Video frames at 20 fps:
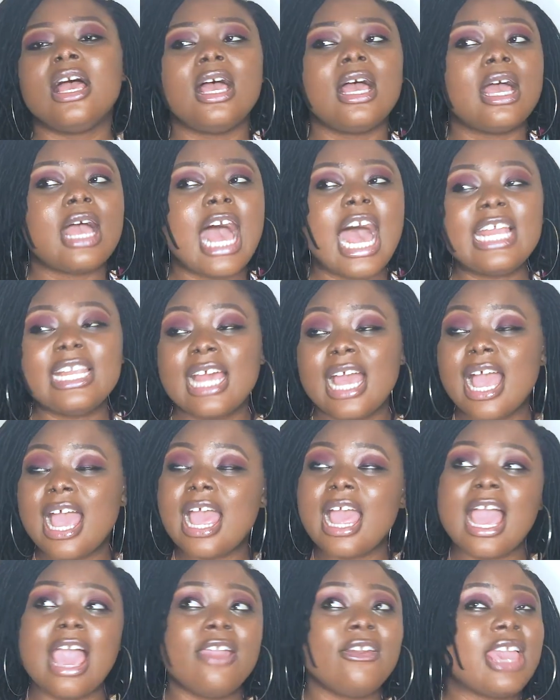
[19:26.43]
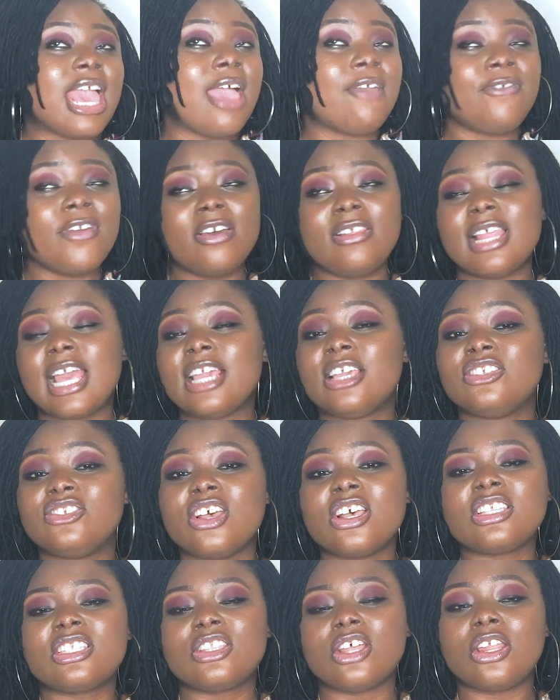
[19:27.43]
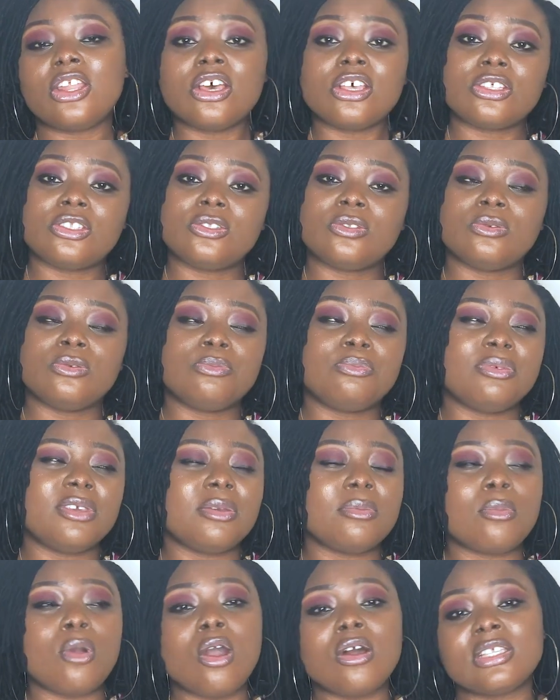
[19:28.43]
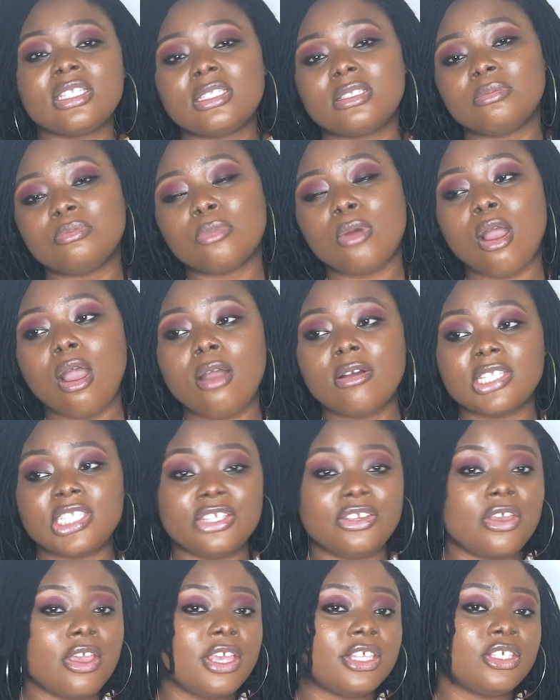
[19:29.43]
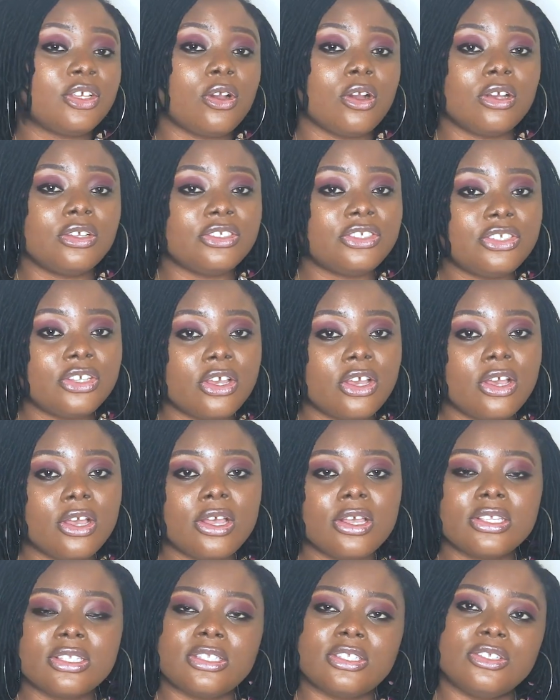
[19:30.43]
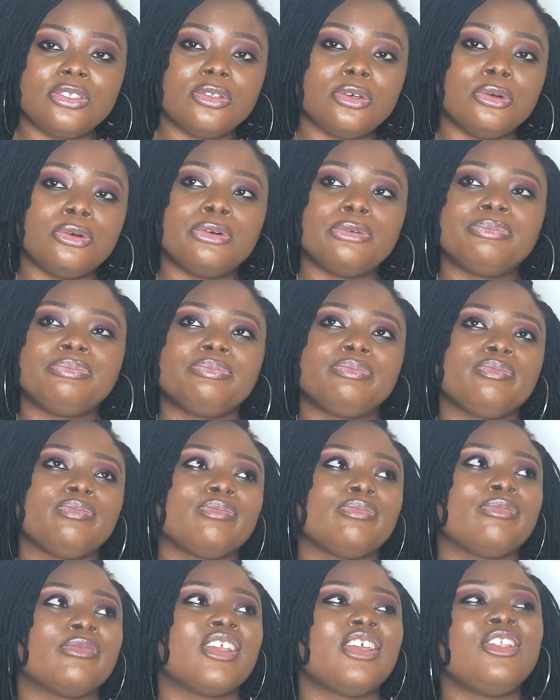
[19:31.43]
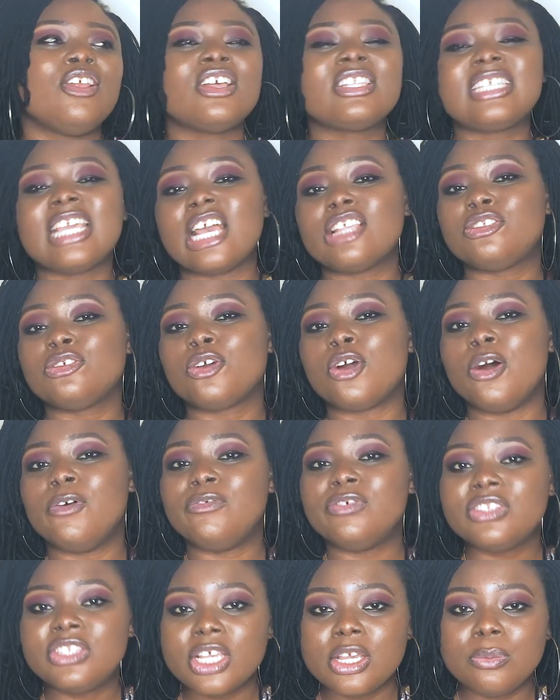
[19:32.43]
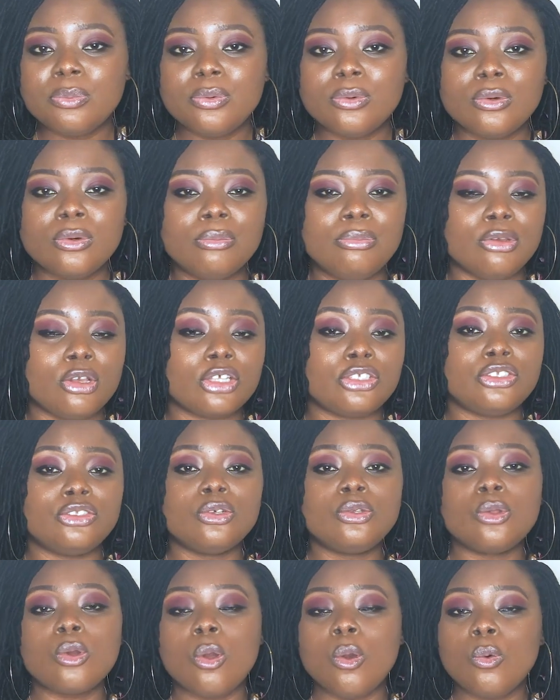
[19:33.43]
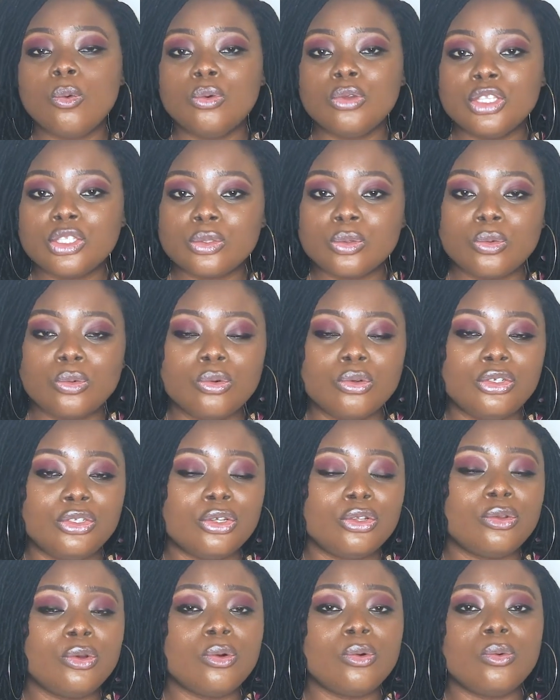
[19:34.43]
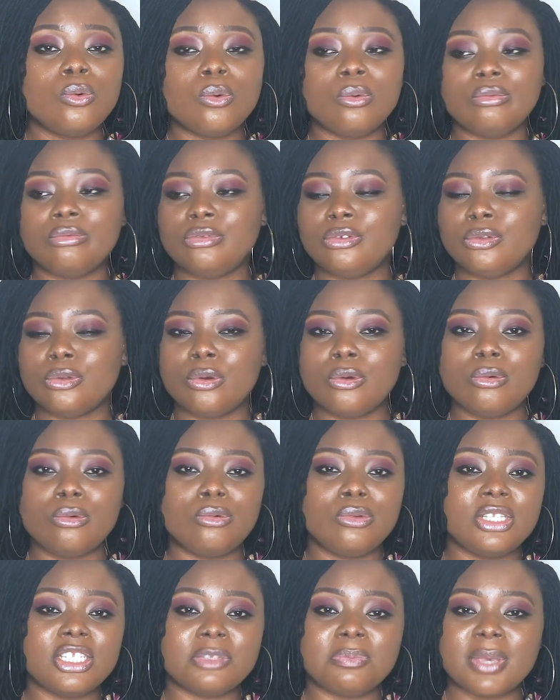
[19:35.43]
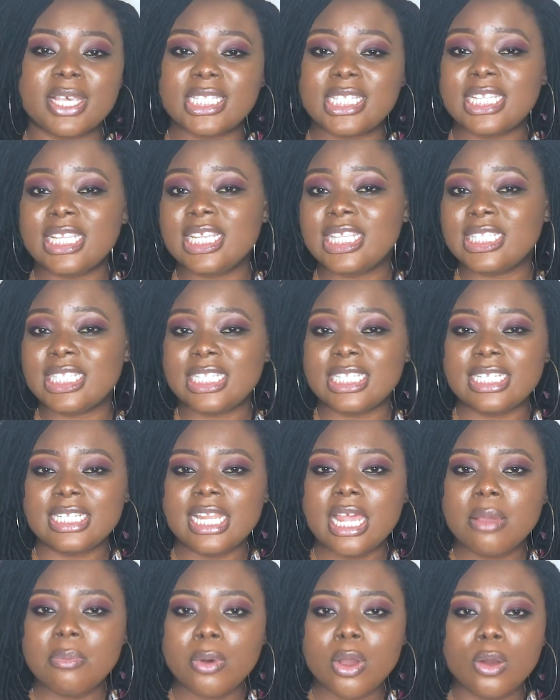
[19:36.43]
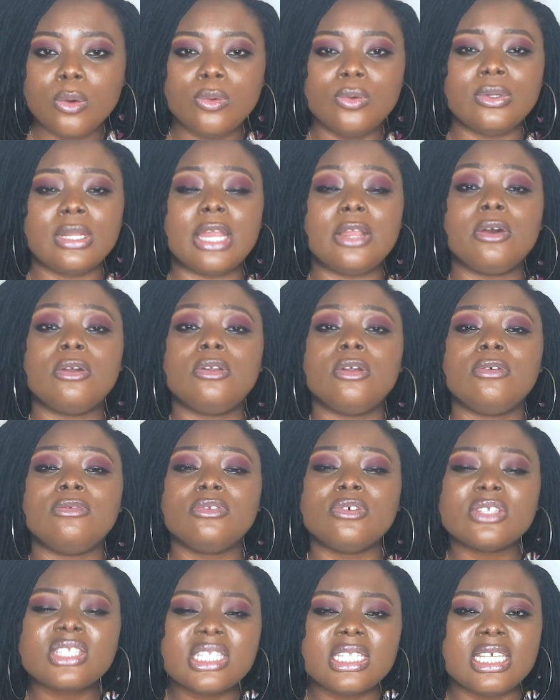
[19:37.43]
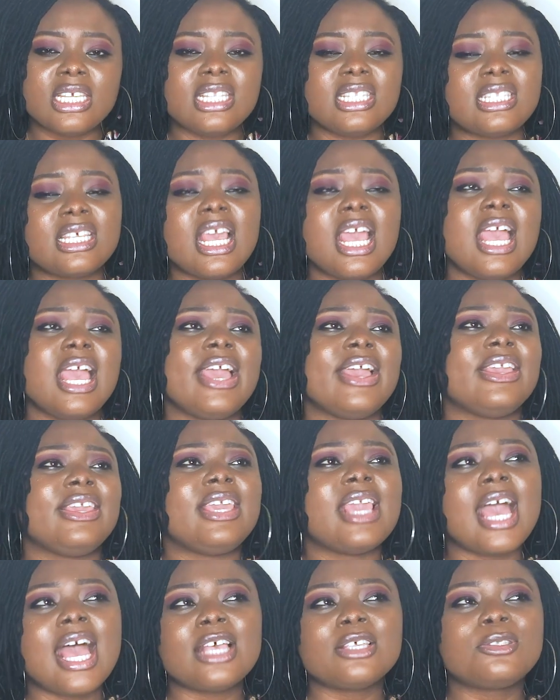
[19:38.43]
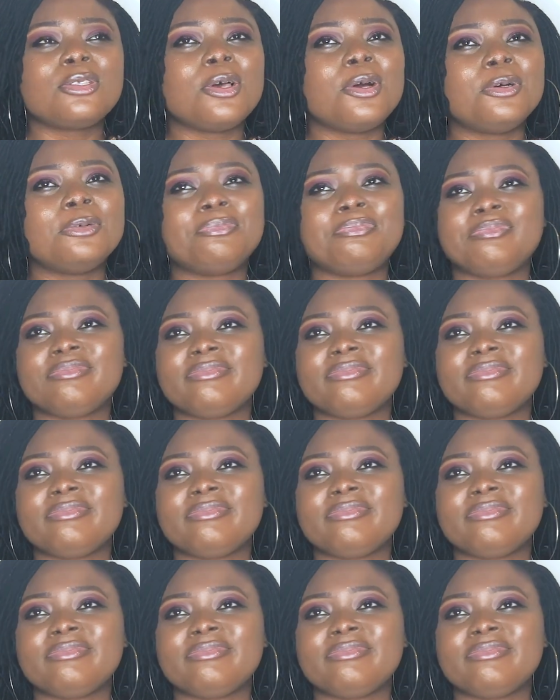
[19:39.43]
And I felt like he just taught us to be more security conscious, you know, not get too comfortable because you don't know who is who, you don't know, you know, who this person is in the neighborhood and all of those things. Yeah, so